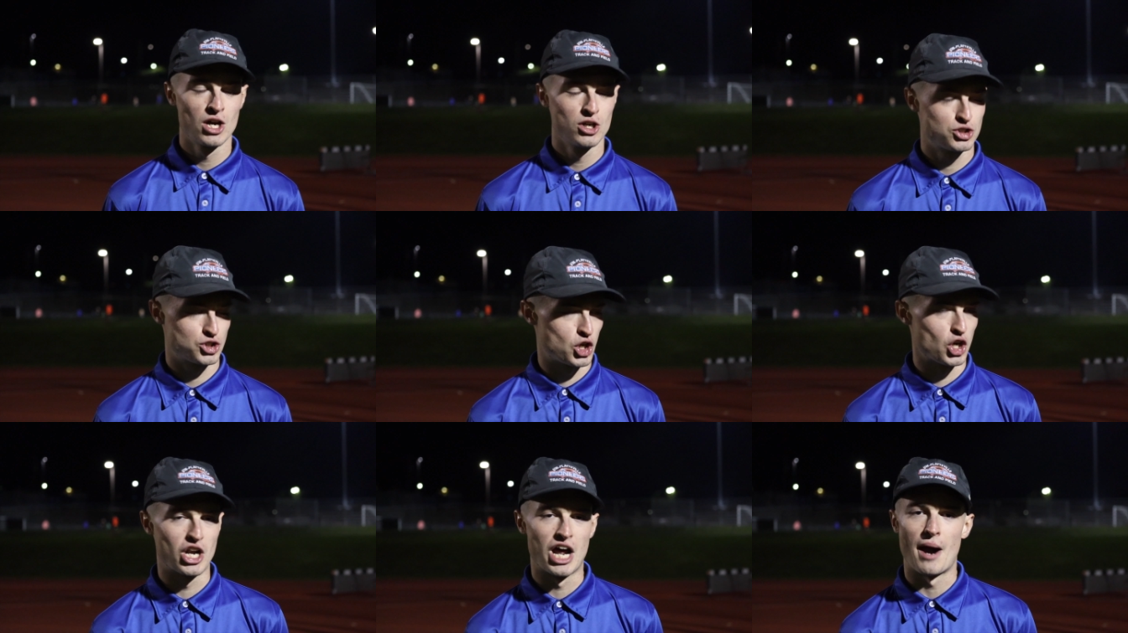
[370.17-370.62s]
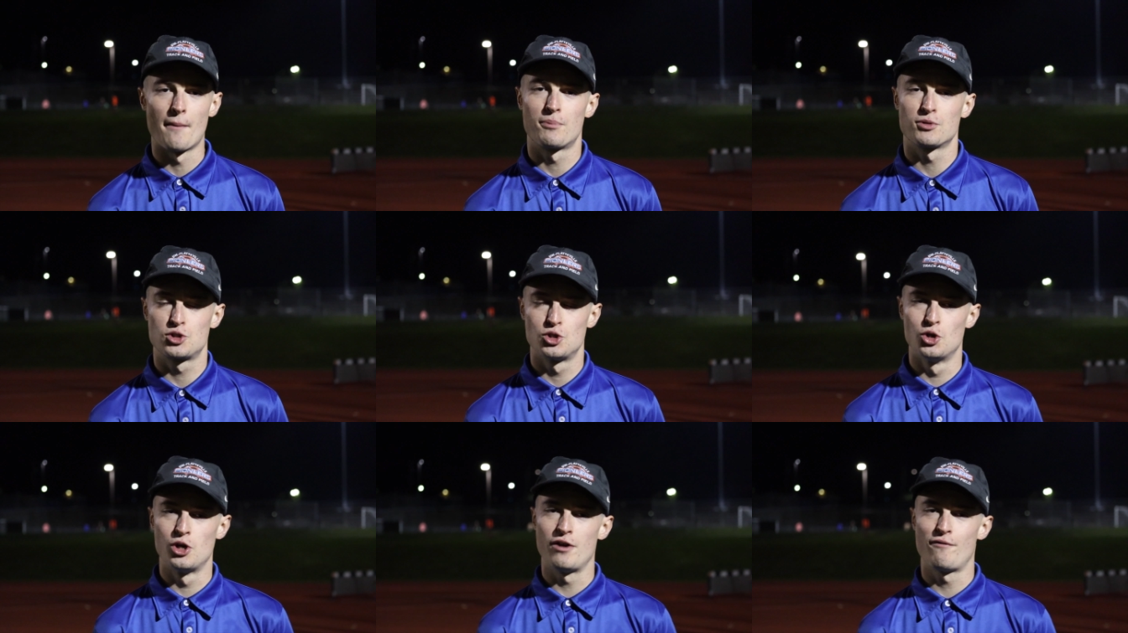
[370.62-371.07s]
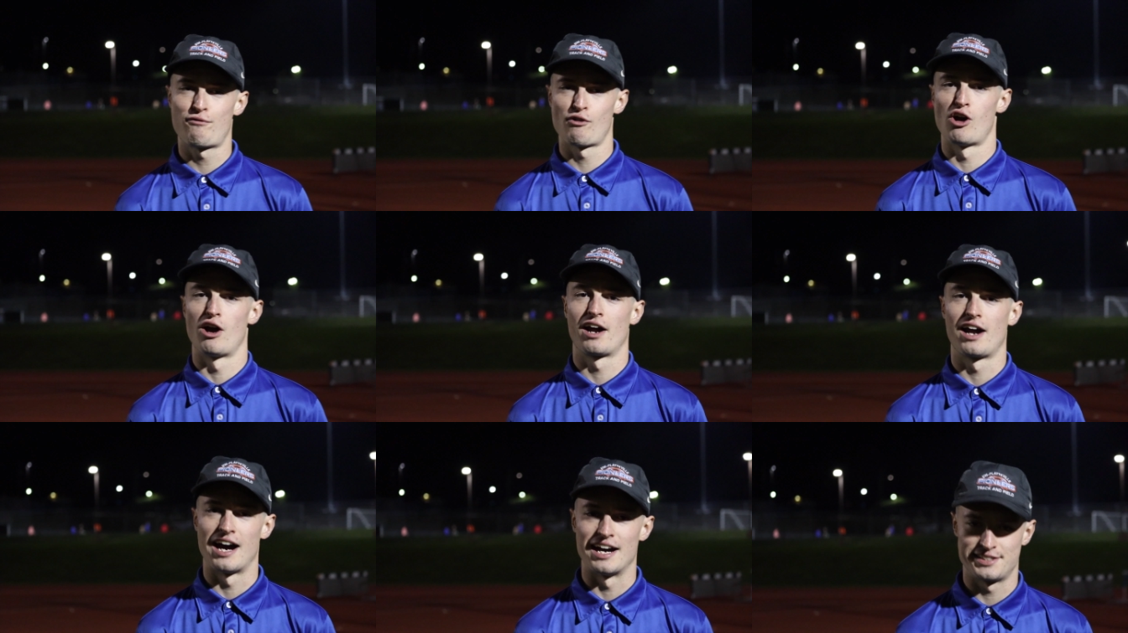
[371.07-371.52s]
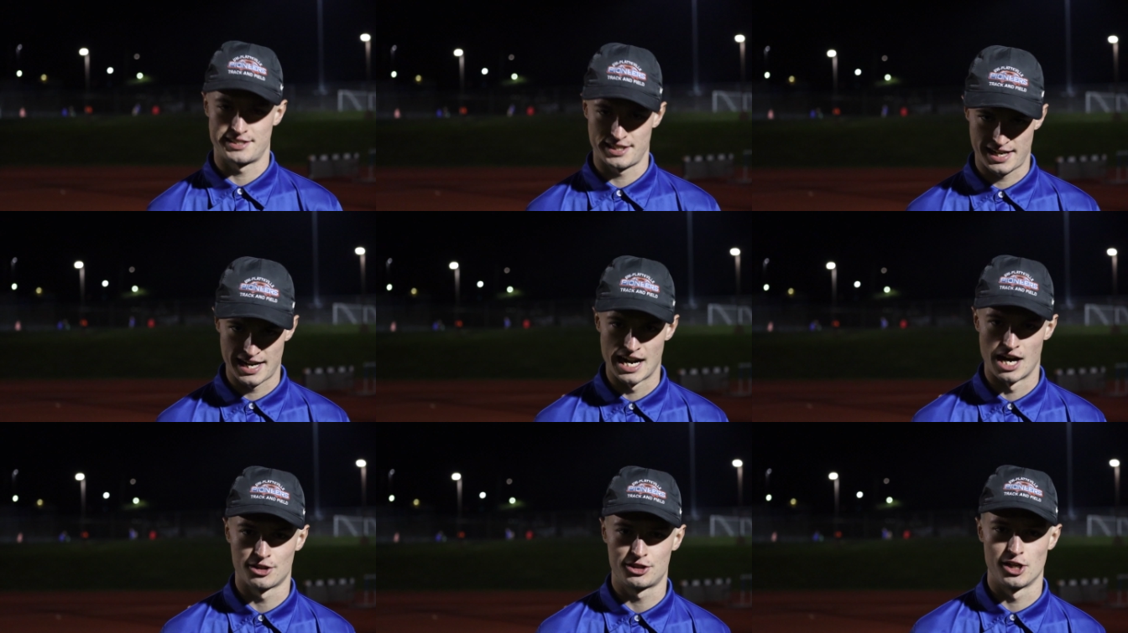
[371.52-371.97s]
It's a good opportunity for our guys to
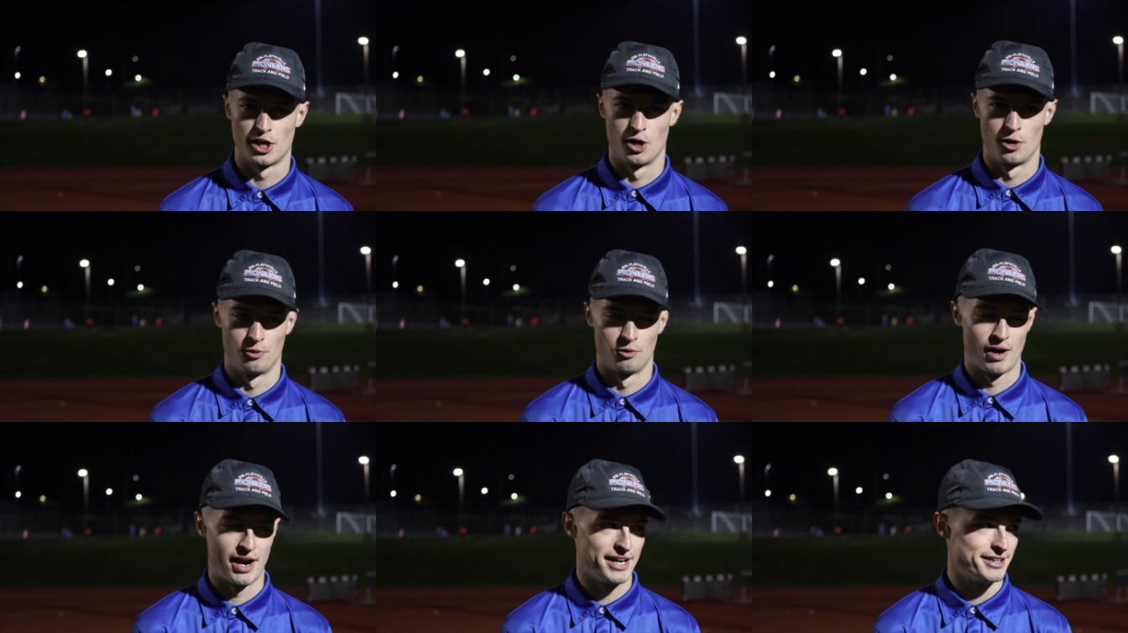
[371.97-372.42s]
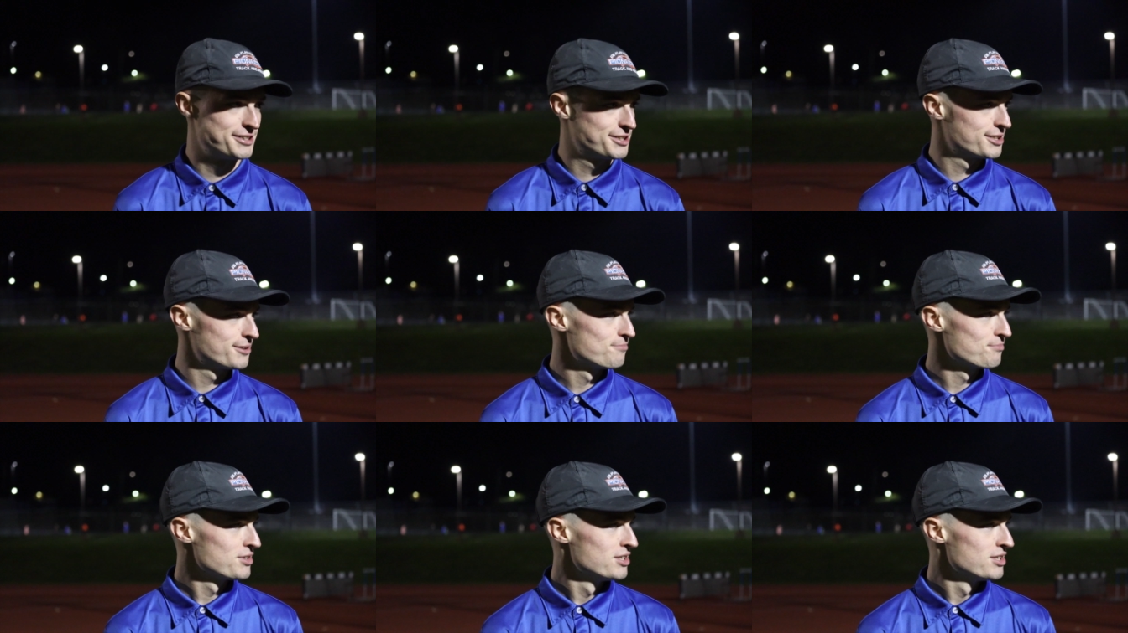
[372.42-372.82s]
get out there and race.